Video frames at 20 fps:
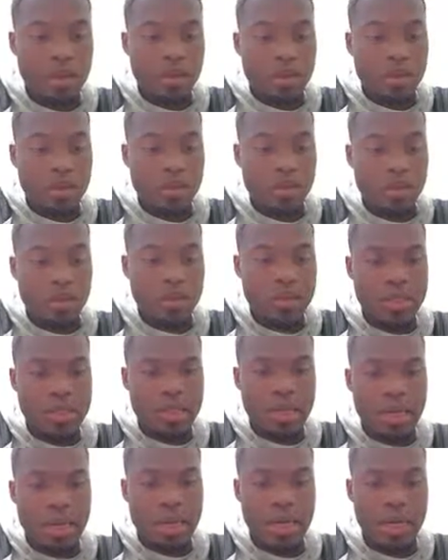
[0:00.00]
so let's
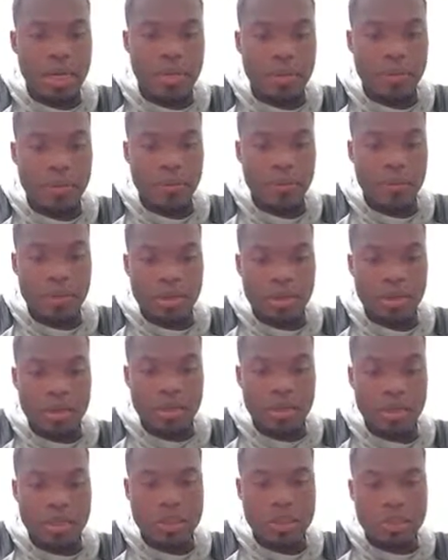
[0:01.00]
say A
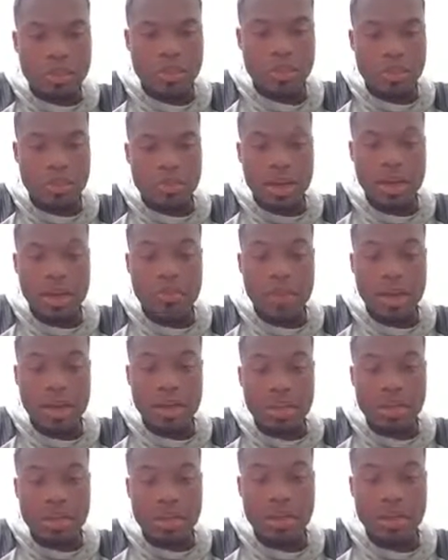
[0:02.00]
is equal to my
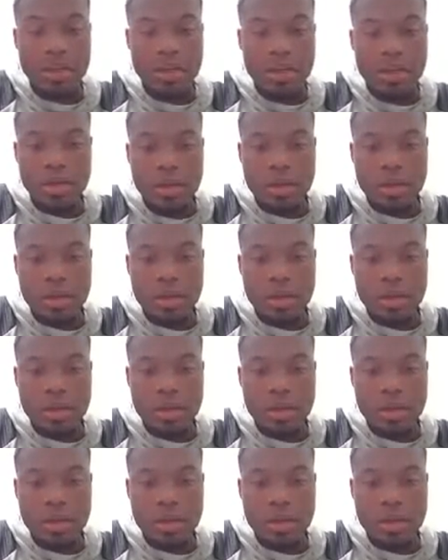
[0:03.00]
vector